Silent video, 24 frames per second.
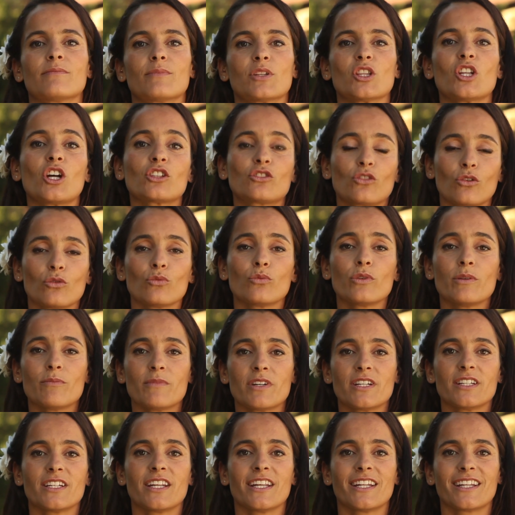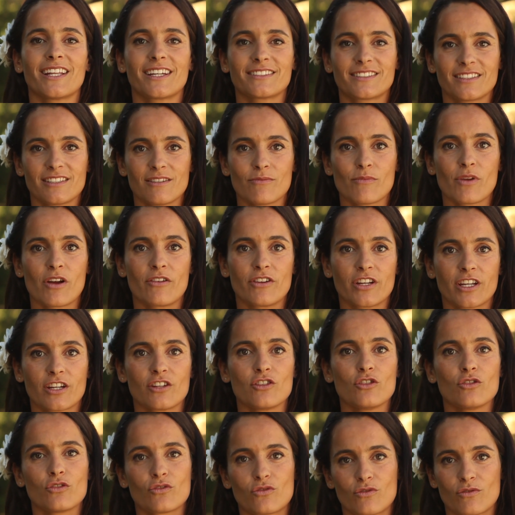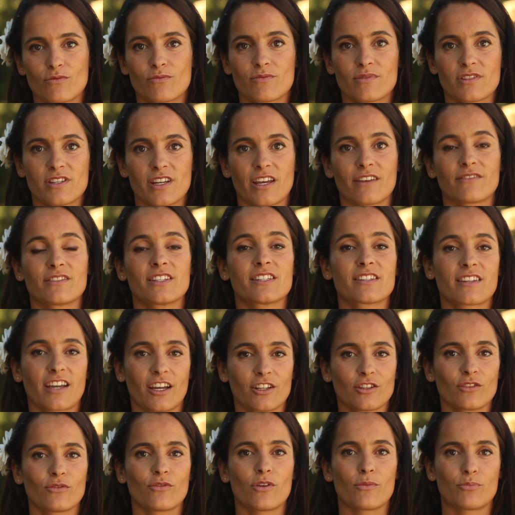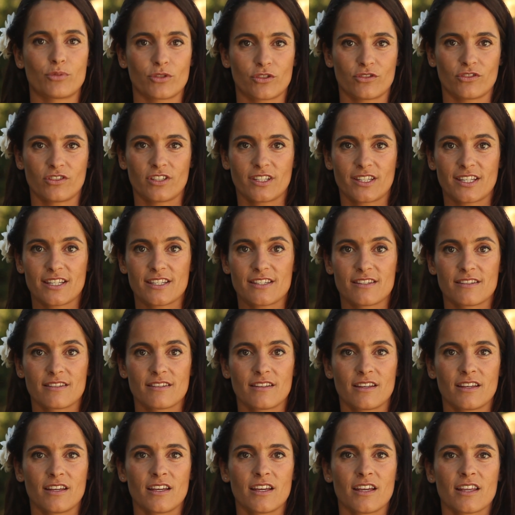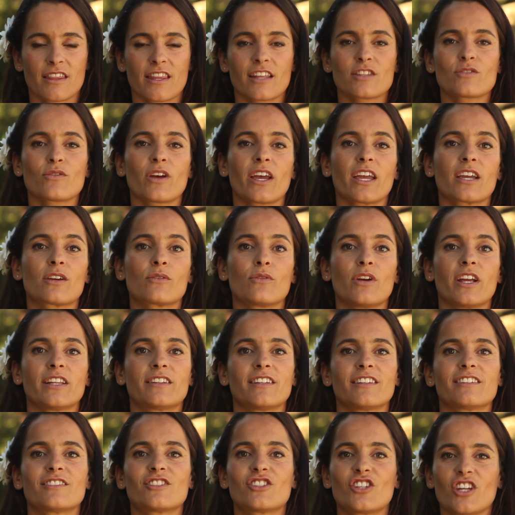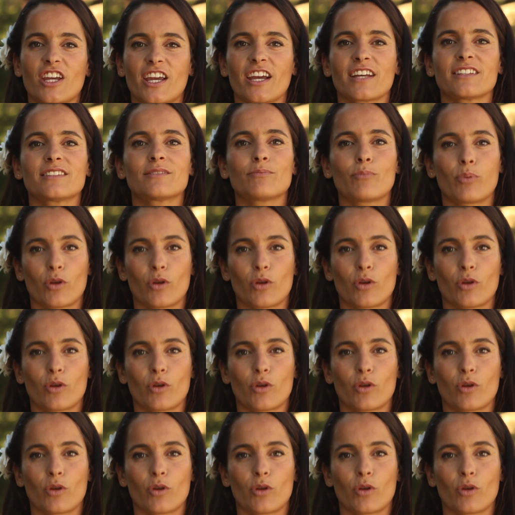But not all women in Latin American newsrooms have this kind of opportunities. That's why I created Chicas